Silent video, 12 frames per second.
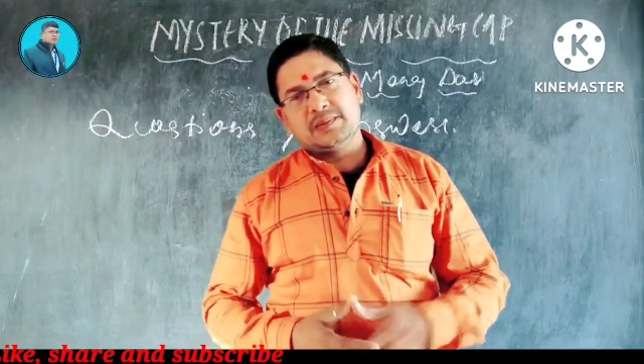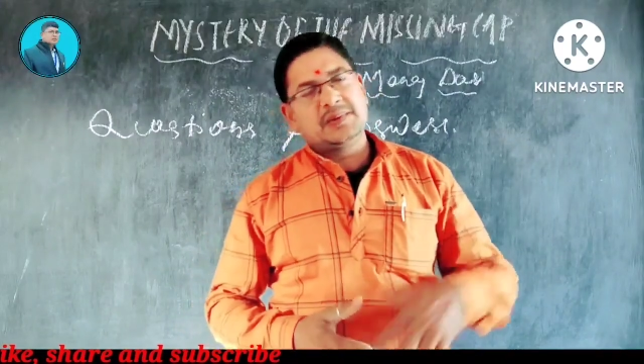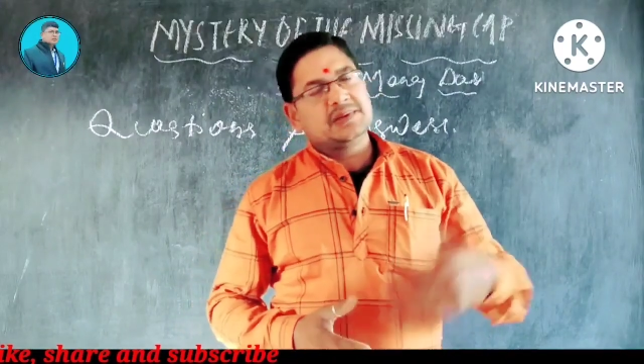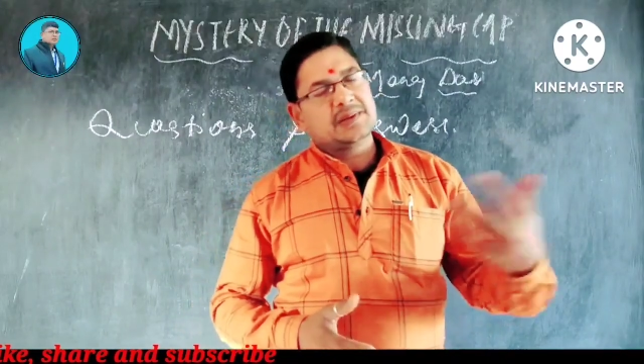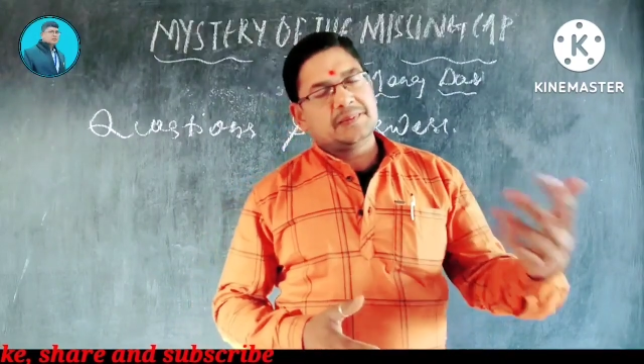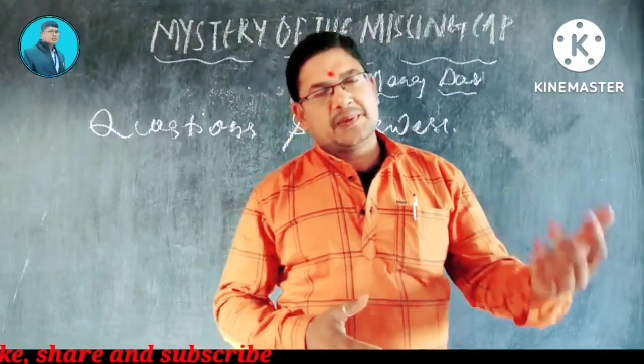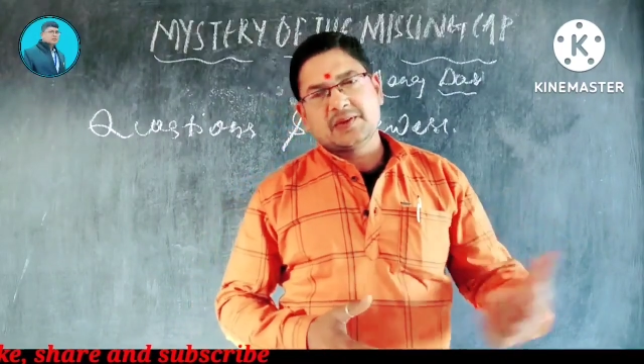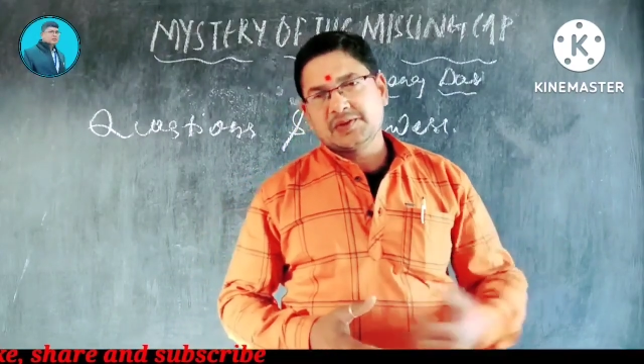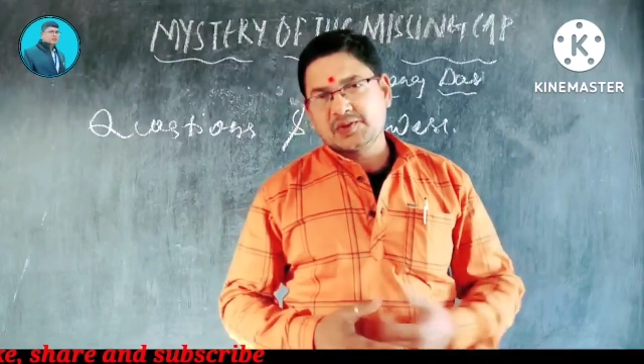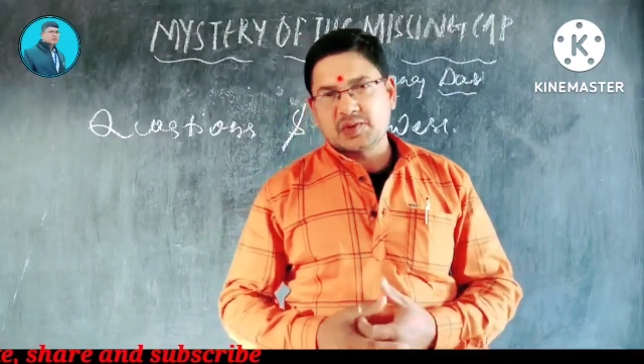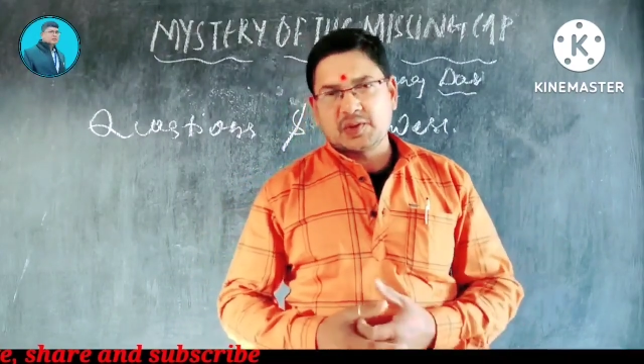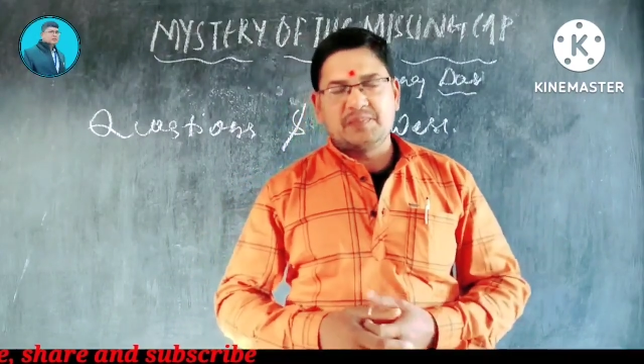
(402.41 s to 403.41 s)
of
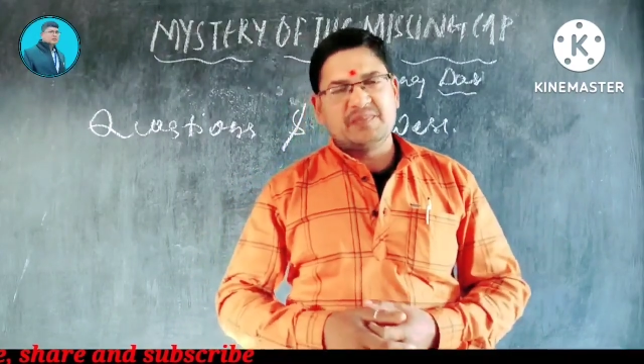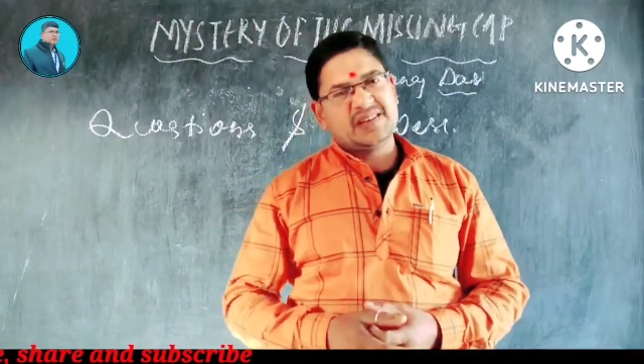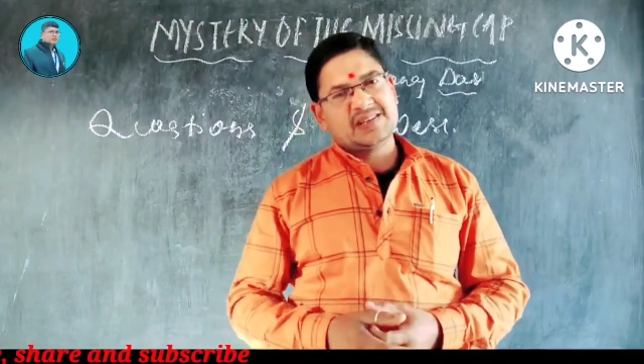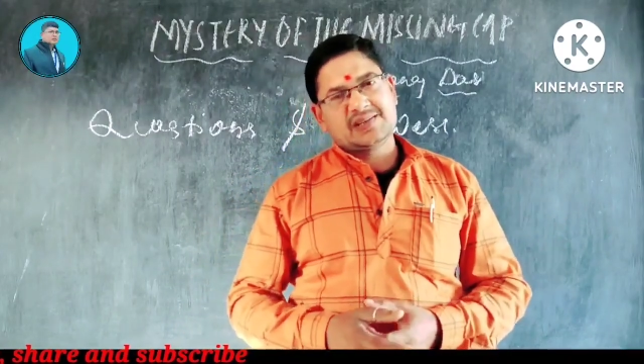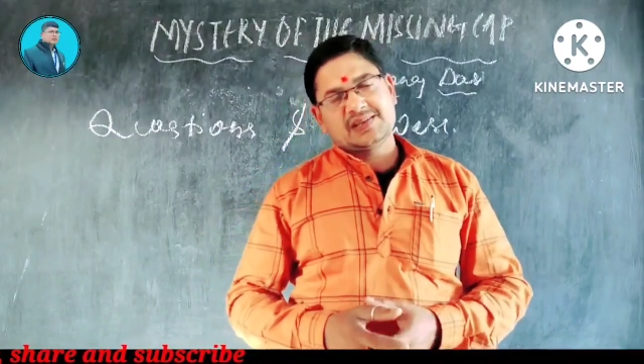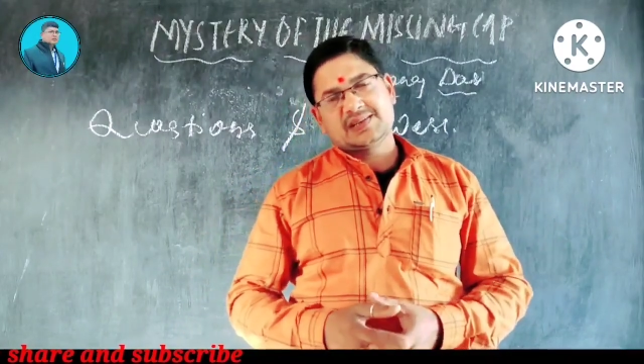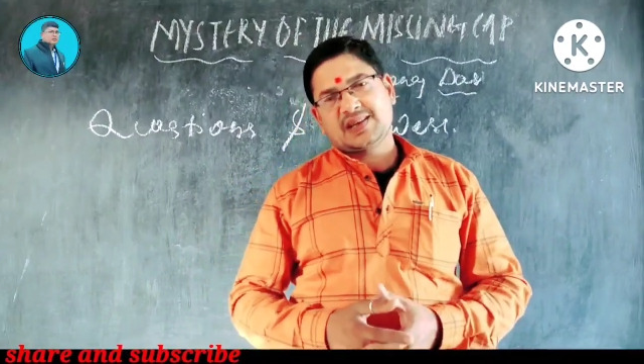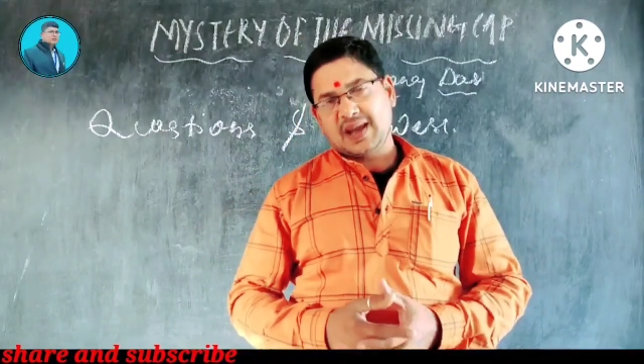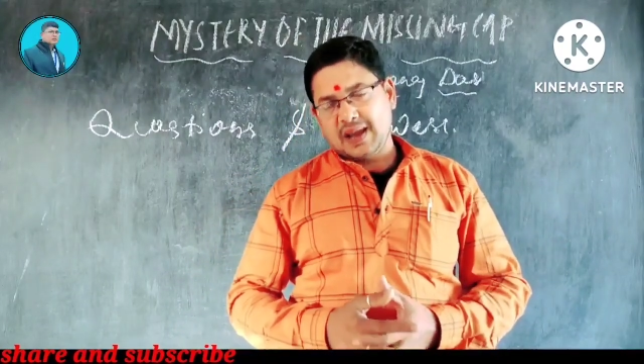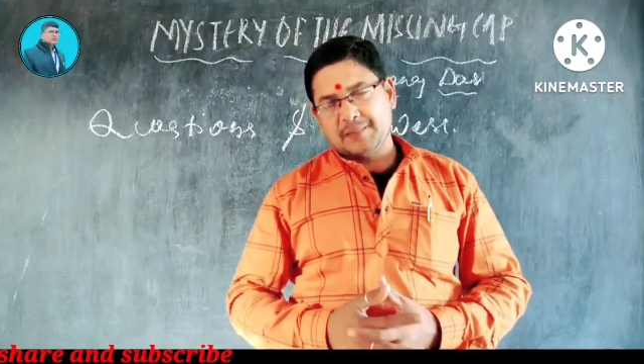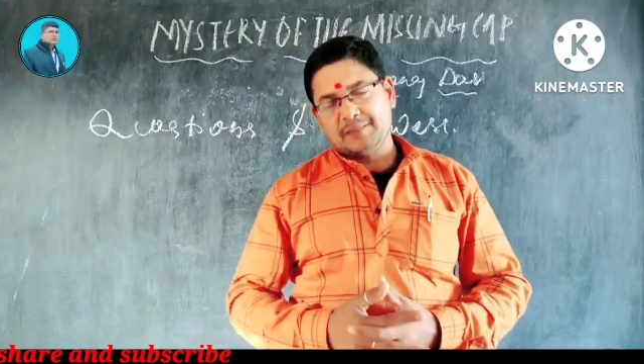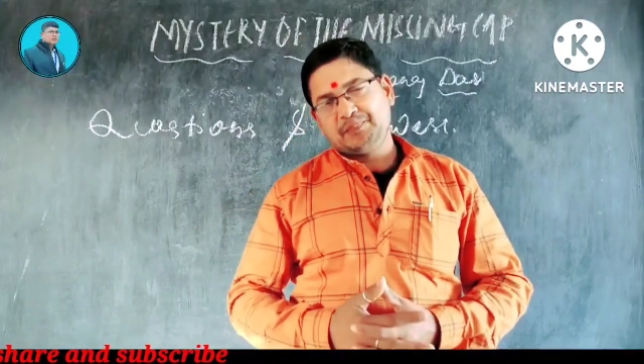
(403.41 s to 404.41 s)
disappearance of minister's
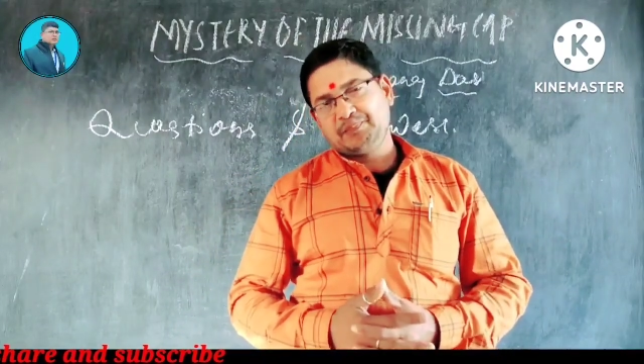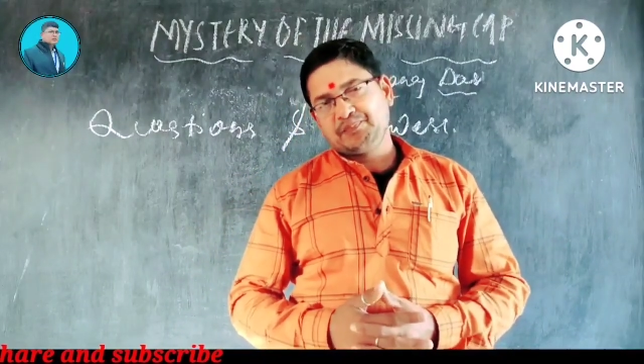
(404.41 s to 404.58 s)
cap,